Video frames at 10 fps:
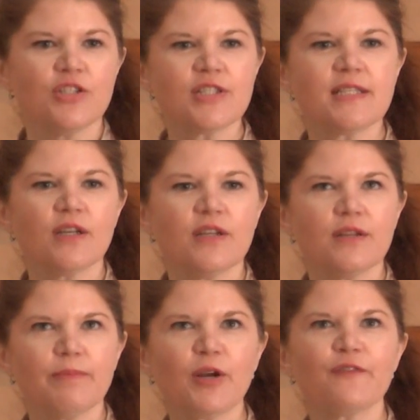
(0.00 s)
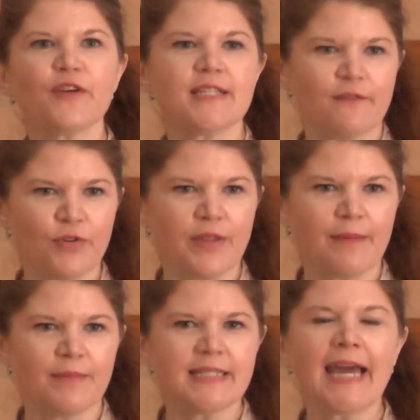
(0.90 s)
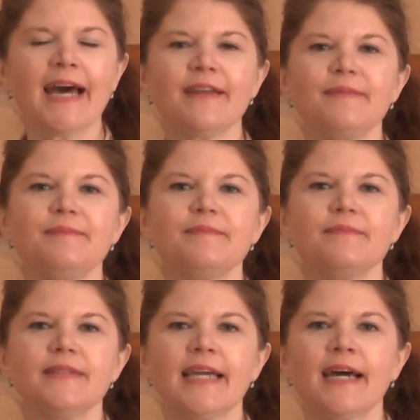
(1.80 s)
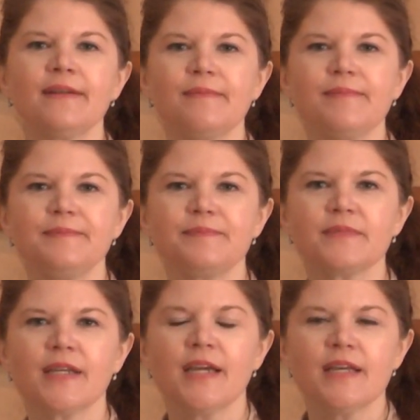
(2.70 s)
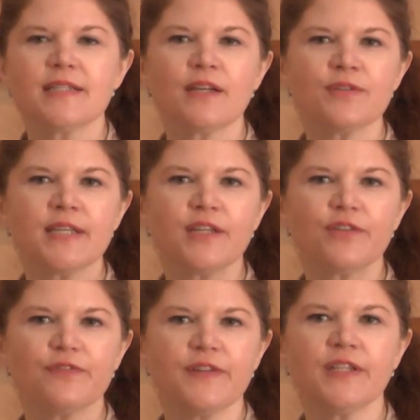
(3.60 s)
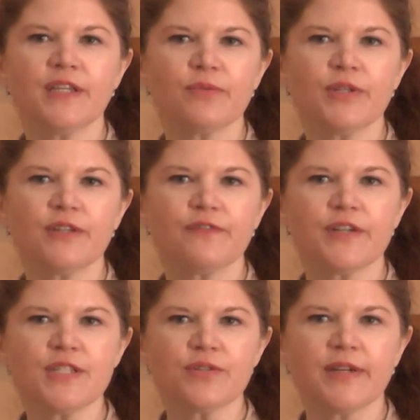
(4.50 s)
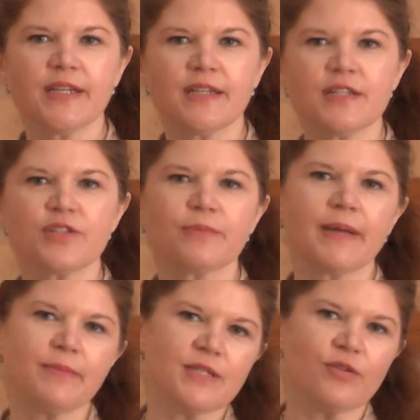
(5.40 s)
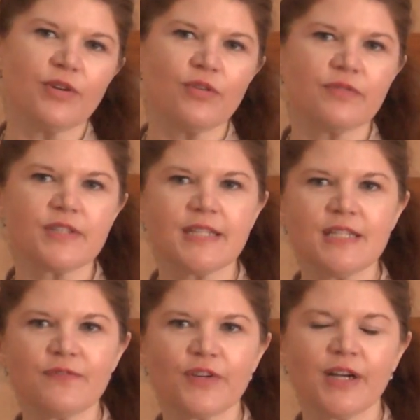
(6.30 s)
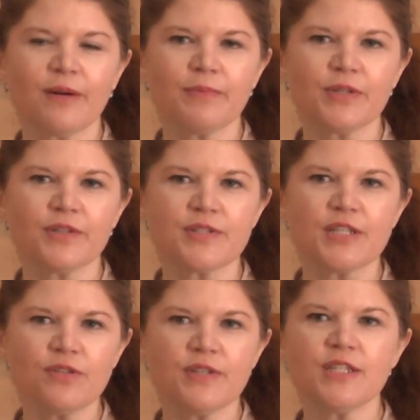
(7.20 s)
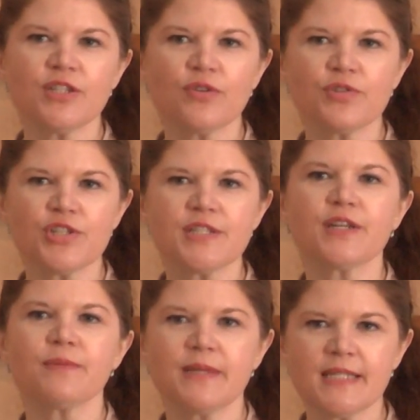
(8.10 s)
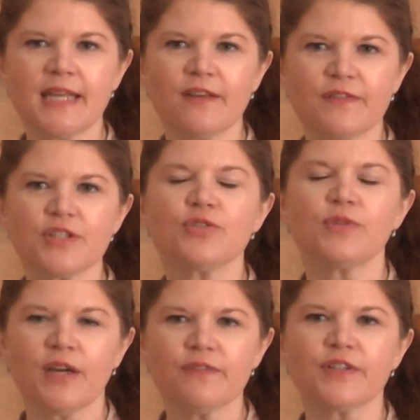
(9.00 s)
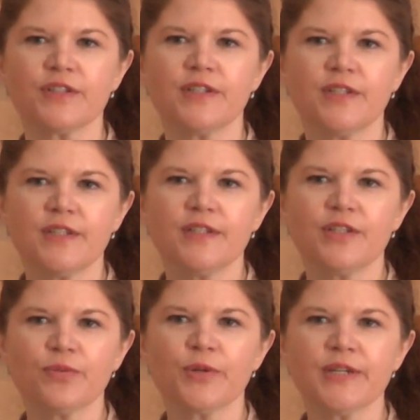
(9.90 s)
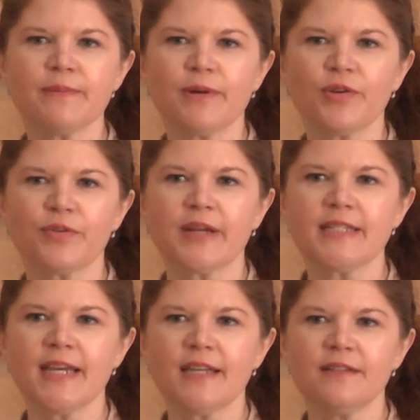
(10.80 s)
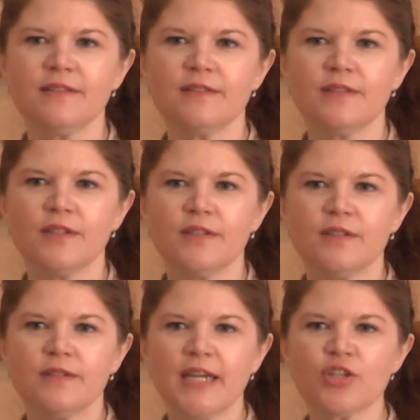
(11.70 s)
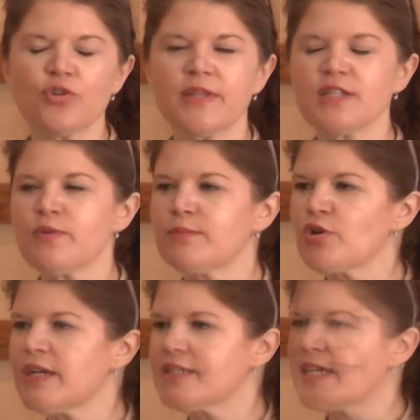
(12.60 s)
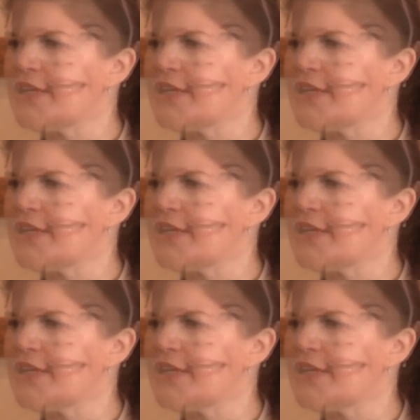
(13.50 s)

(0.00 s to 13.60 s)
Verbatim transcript: Just paraphrase it for them. Dad, dad, sounds like you're feeling really frustrated because your baby's going overseas for a couple years and you need to know she's going to be safe because you love her and you're worried about her, right, dad? Yeah, Joe, that's what I'm trying to say.